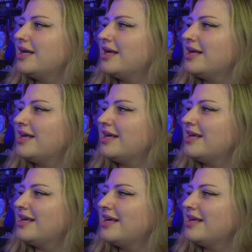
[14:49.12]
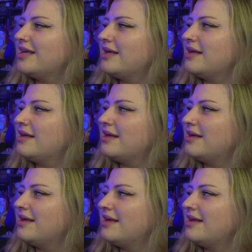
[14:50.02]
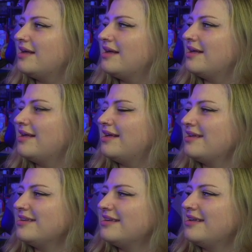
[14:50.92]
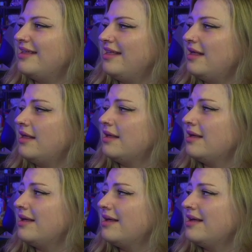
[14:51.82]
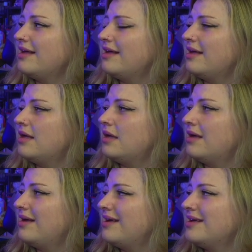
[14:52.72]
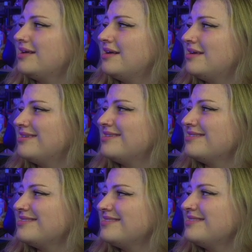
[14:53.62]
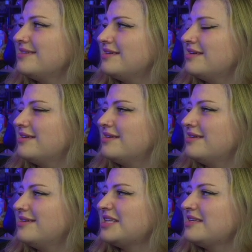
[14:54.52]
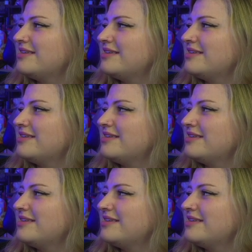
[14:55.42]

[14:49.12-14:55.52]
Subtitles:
The person shown says nothing.